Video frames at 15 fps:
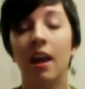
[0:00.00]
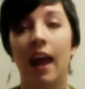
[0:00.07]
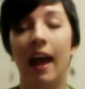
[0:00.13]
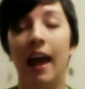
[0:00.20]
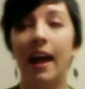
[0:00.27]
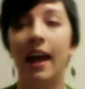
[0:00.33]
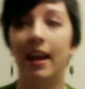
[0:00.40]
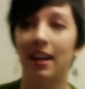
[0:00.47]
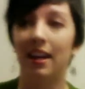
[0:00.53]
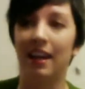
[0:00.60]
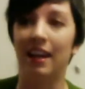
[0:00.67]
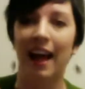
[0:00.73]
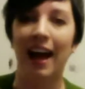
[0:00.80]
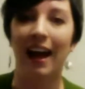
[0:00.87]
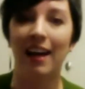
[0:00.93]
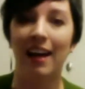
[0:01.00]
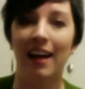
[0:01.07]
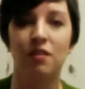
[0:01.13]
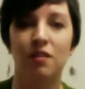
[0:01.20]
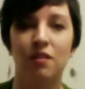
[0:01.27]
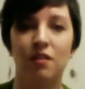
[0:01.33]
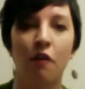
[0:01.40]
And it
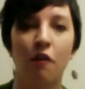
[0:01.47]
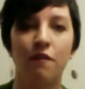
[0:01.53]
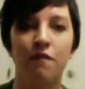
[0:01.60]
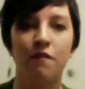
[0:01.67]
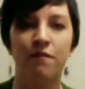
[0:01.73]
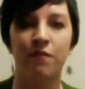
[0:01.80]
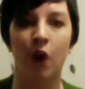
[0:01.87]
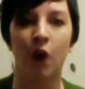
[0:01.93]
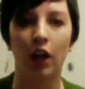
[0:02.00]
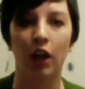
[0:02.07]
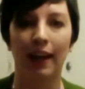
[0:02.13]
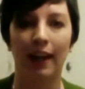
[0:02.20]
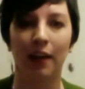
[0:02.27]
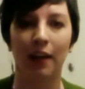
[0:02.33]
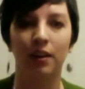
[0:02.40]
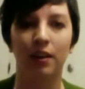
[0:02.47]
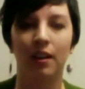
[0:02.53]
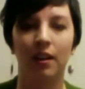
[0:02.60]
has fallout.